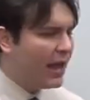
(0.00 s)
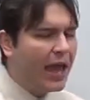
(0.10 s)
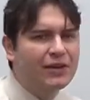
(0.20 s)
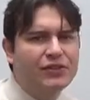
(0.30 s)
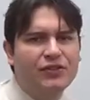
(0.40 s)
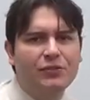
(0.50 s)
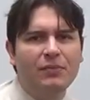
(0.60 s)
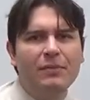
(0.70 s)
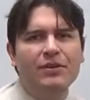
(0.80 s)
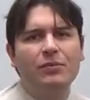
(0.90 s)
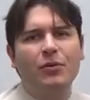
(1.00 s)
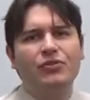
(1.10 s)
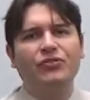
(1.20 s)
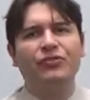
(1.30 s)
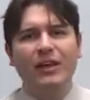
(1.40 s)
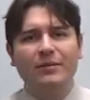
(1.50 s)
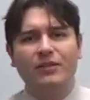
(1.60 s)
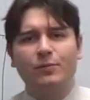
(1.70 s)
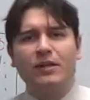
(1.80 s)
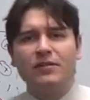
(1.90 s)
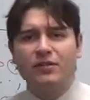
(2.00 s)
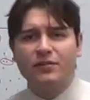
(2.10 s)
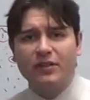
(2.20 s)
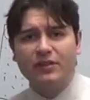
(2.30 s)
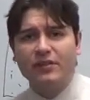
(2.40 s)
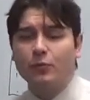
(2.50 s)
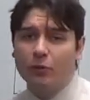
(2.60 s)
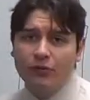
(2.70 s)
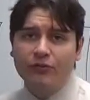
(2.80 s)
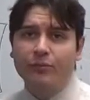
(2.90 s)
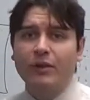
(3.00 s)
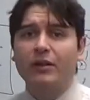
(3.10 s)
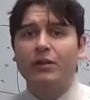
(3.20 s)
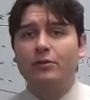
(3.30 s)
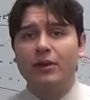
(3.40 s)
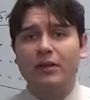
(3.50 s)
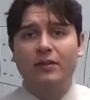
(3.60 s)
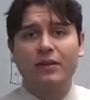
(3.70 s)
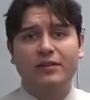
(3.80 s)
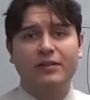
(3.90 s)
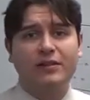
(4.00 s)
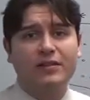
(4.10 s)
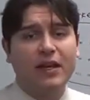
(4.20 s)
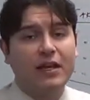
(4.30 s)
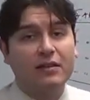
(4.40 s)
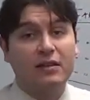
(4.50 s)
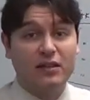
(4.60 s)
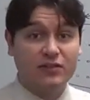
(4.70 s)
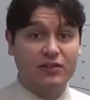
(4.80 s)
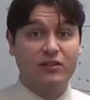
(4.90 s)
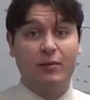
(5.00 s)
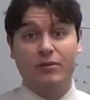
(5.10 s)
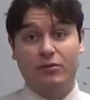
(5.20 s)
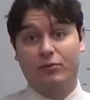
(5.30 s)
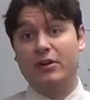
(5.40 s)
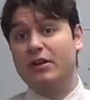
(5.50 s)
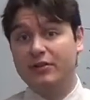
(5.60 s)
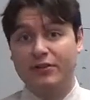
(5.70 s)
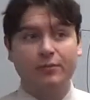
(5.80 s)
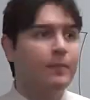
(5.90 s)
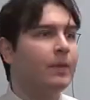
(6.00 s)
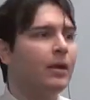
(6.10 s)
And maybe the most famous piece of this that we're familiar with is the saying, things come in threes.